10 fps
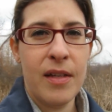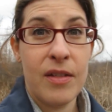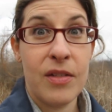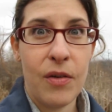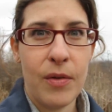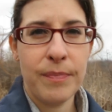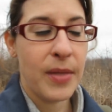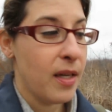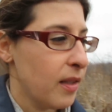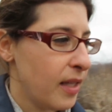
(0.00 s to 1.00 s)
So
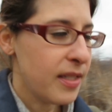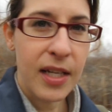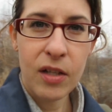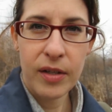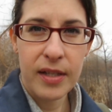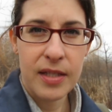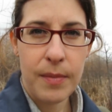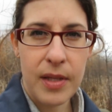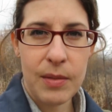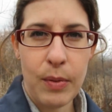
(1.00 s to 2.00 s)
let's take a look at some
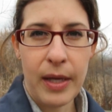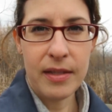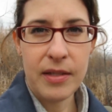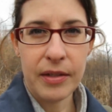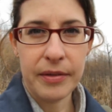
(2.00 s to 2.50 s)
of these plants here.